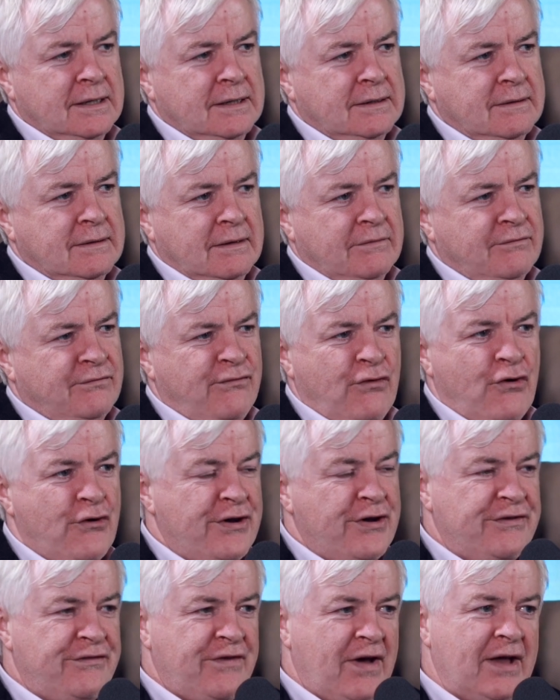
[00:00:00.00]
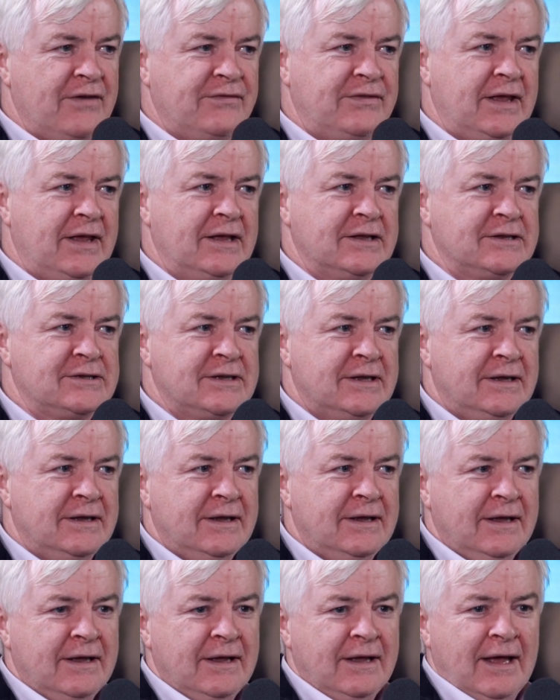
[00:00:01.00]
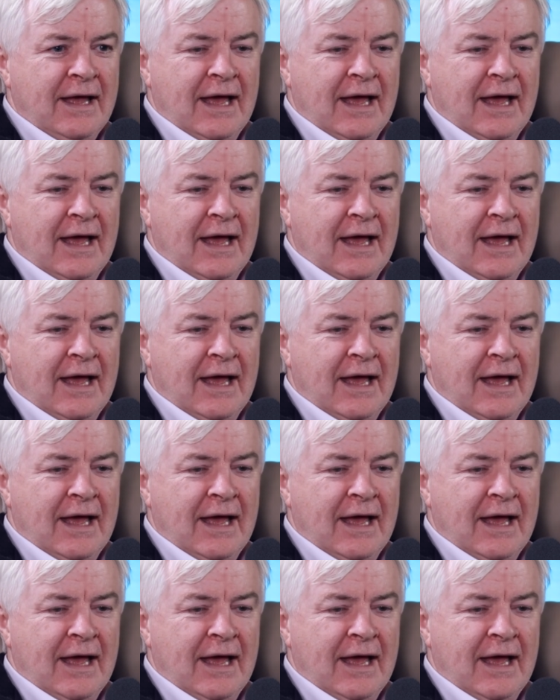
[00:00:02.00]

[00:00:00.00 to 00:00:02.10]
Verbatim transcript: in, in forty five days. Amazing.